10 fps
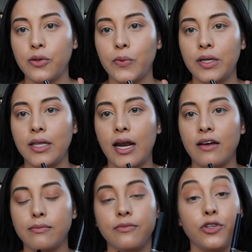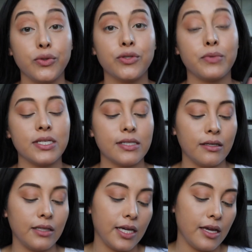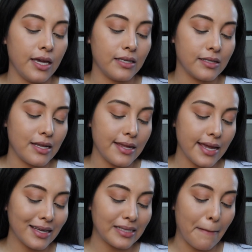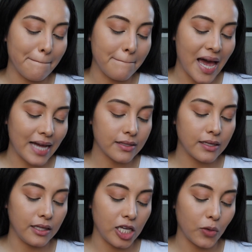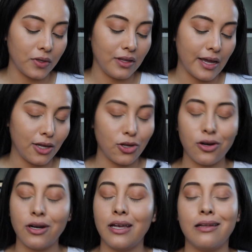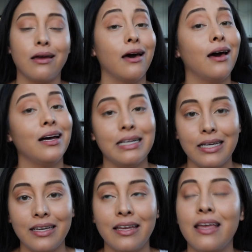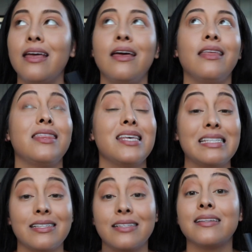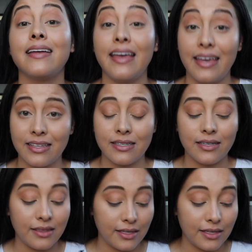The one that I've used recently is the NYX Matte Liquid Liner, and honey, this is it.